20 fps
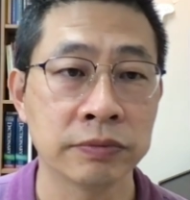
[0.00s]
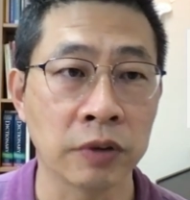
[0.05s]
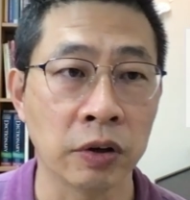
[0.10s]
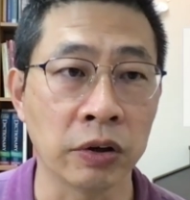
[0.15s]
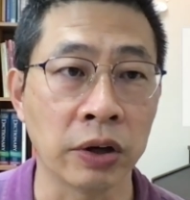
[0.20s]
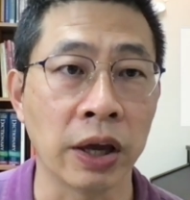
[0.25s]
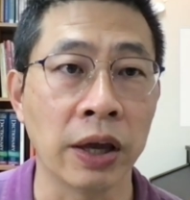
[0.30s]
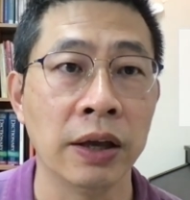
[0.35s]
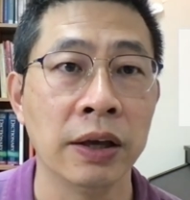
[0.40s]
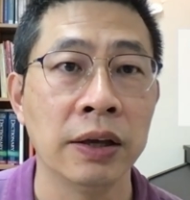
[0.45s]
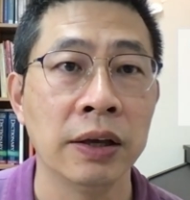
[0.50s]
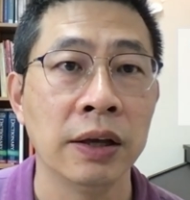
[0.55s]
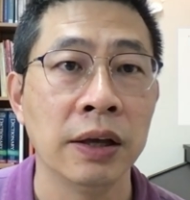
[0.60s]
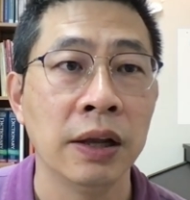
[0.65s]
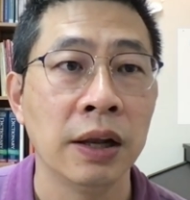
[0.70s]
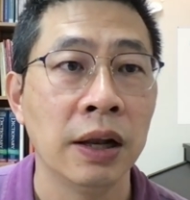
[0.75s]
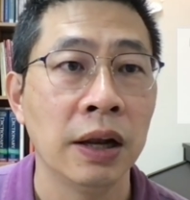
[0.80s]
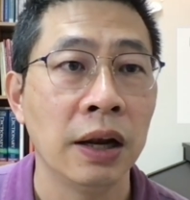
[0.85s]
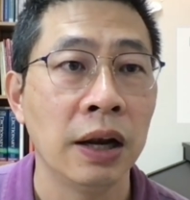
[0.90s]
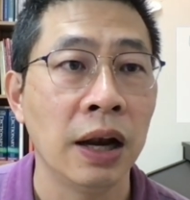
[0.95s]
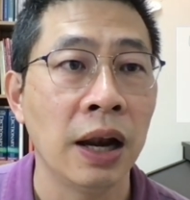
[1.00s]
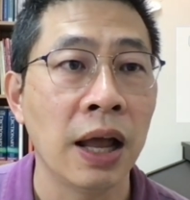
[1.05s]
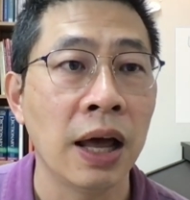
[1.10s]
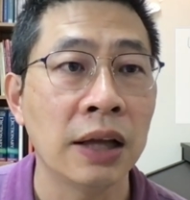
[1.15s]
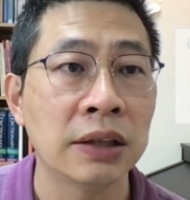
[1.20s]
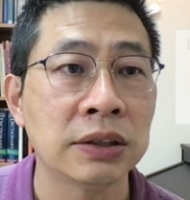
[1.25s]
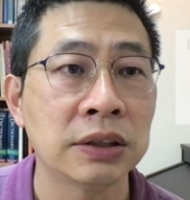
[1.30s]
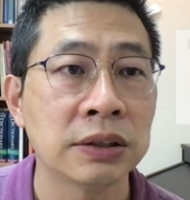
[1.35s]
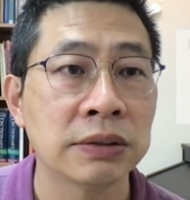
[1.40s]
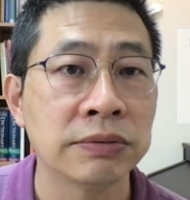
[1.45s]
Okay,
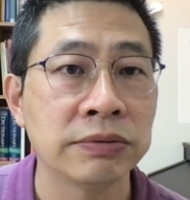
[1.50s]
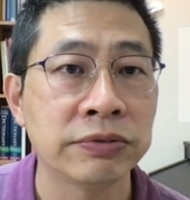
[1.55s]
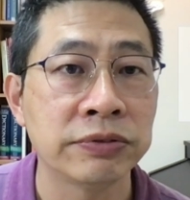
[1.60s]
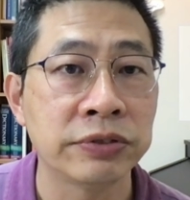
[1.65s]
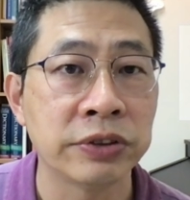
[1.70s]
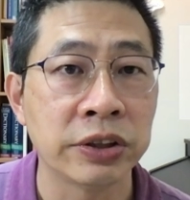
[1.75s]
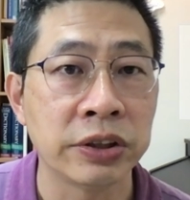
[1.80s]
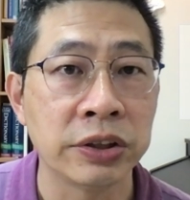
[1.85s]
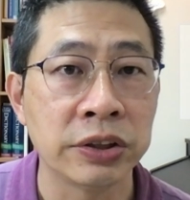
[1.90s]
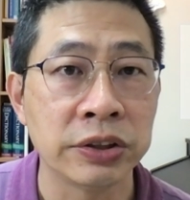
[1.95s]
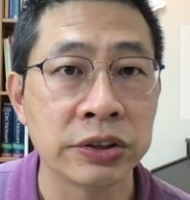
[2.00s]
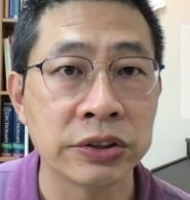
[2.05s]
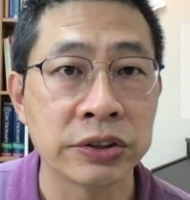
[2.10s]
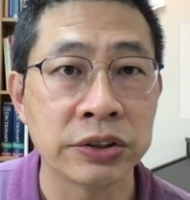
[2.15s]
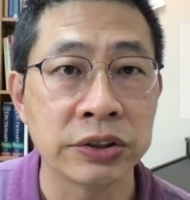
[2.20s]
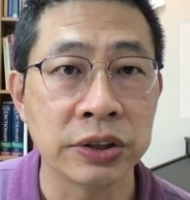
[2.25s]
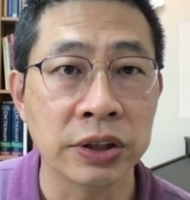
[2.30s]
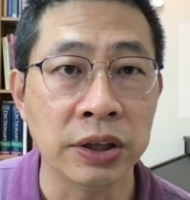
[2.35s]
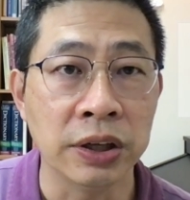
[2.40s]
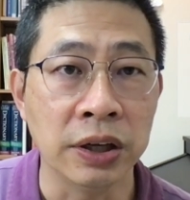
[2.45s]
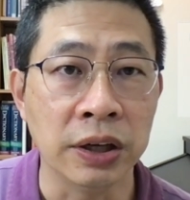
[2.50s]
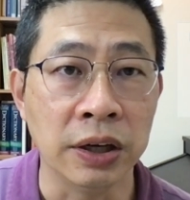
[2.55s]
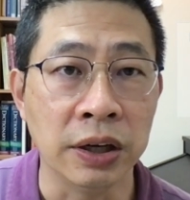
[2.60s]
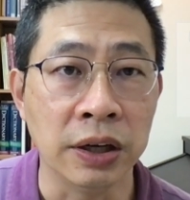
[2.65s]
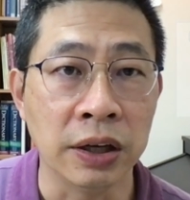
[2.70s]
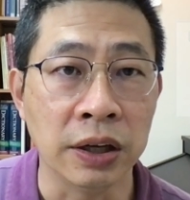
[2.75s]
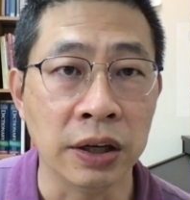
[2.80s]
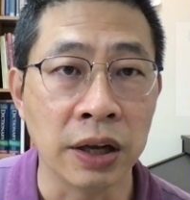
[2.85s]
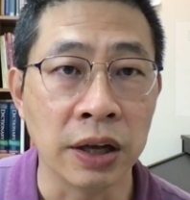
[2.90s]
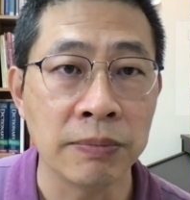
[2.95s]
let's first
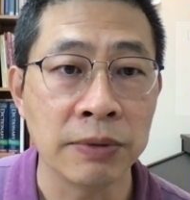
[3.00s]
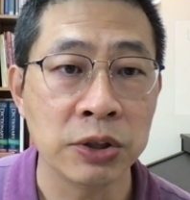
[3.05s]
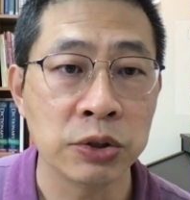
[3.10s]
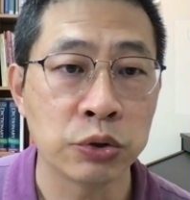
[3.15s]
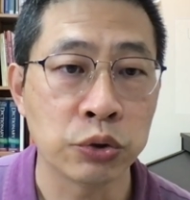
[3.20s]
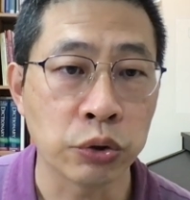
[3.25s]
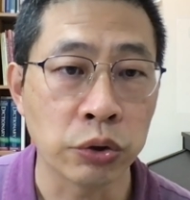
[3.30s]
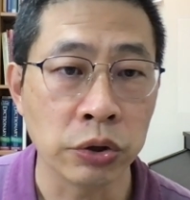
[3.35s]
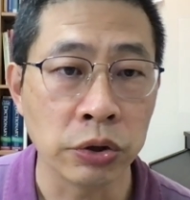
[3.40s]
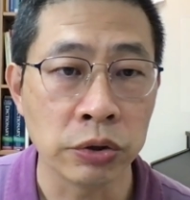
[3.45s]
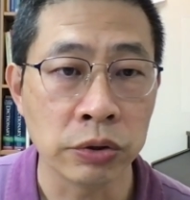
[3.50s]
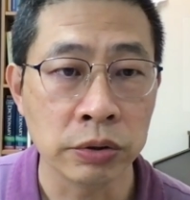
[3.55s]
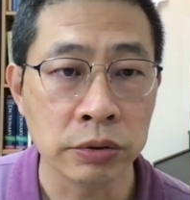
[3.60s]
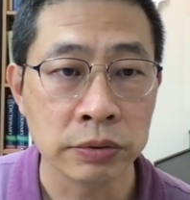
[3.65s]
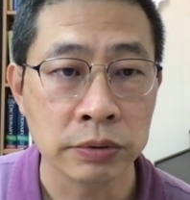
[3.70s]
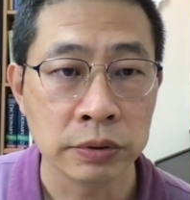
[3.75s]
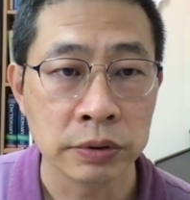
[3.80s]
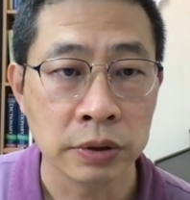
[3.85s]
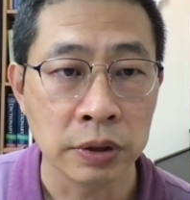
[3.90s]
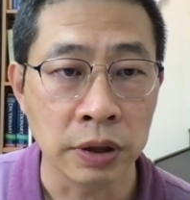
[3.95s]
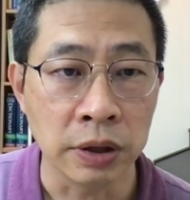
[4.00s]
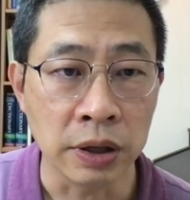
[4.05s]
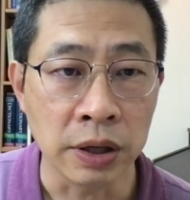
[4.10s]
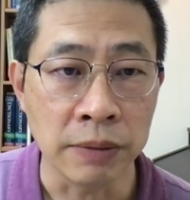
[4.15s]
uh, let me draw the